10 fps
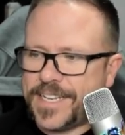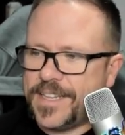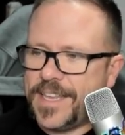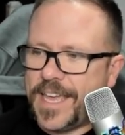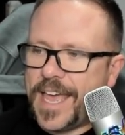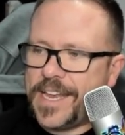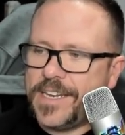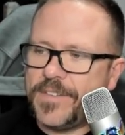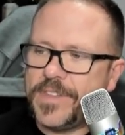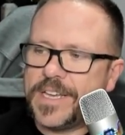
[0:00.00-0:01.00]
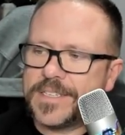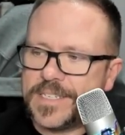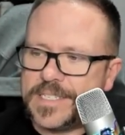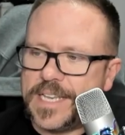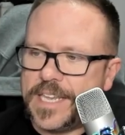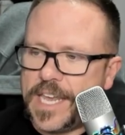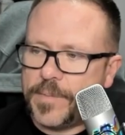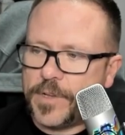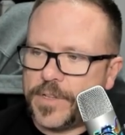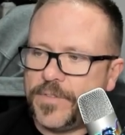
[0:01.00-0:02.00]
the end of the existing
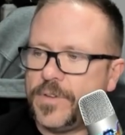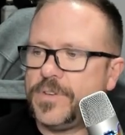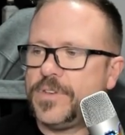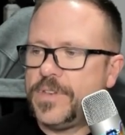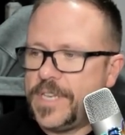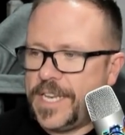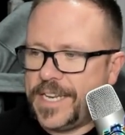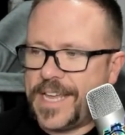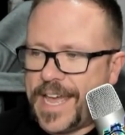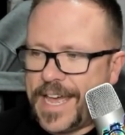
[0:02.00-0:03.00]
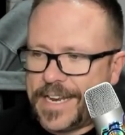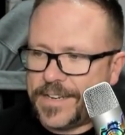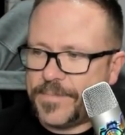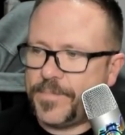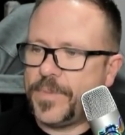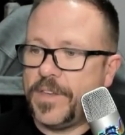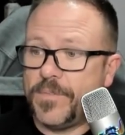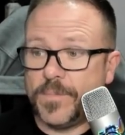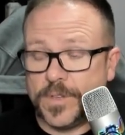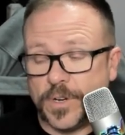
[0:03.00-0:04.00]
YAML if you need to add it.
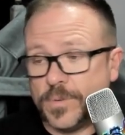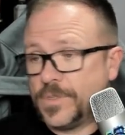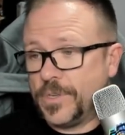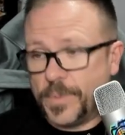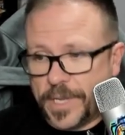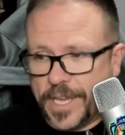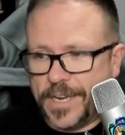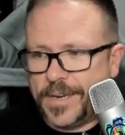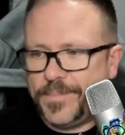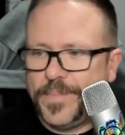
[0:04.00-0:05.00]
Don't duplicate it.